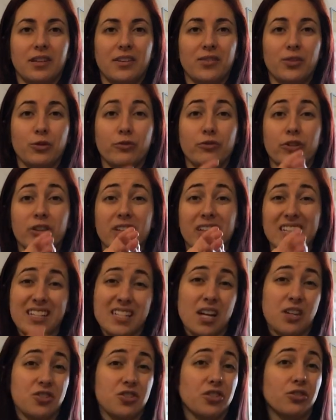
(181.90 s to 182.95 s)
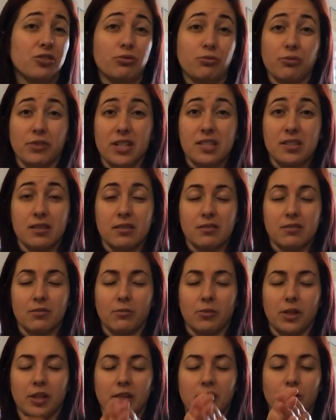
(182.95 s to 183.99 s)
If you feel any tension in your wrists, it's a
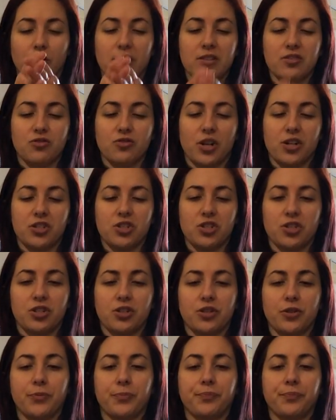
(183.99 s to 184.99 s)
really great stretch to do.